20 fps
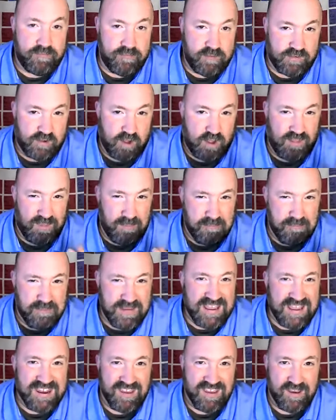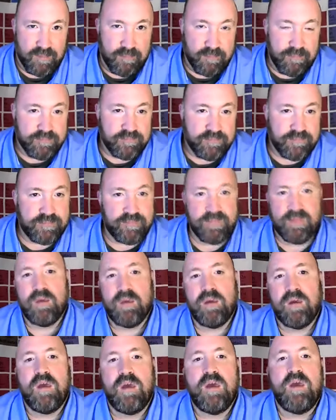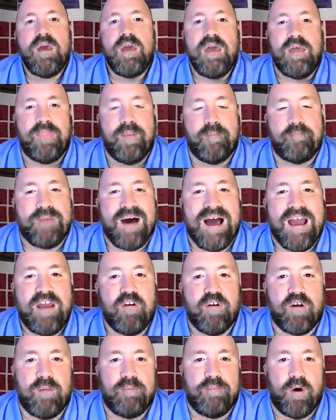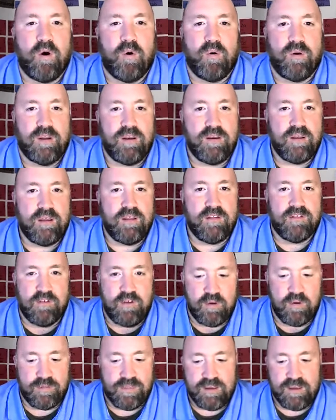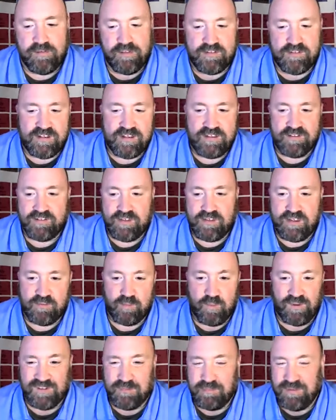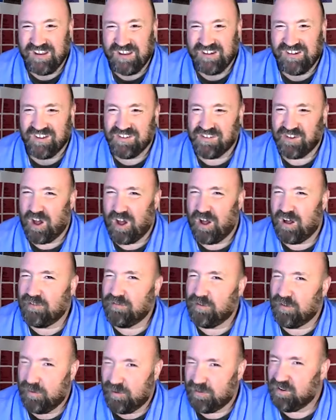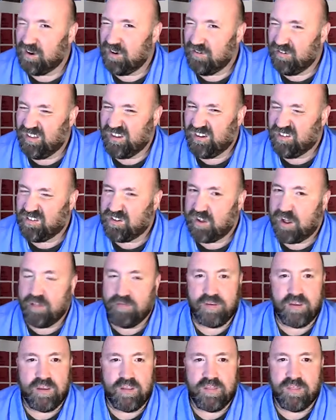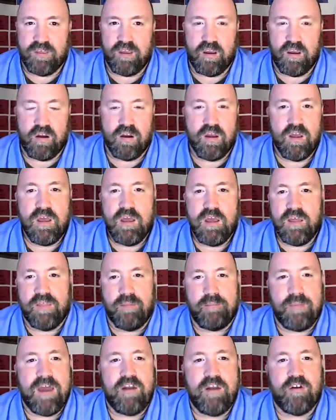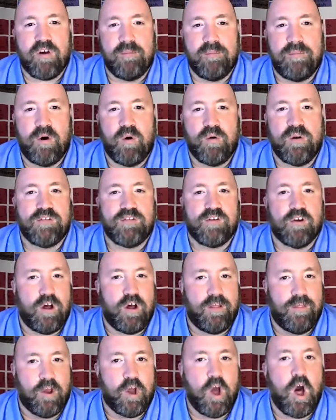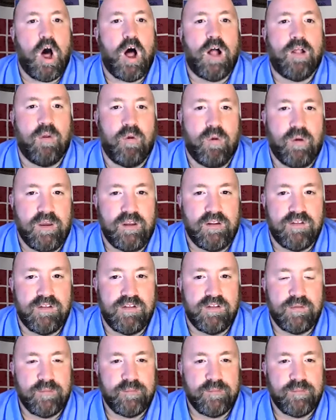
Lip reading: is called the medium. The minor component, and so you can think of this as what's being dissolved, although it's not really dissolving in there. The minor components are called the colloids.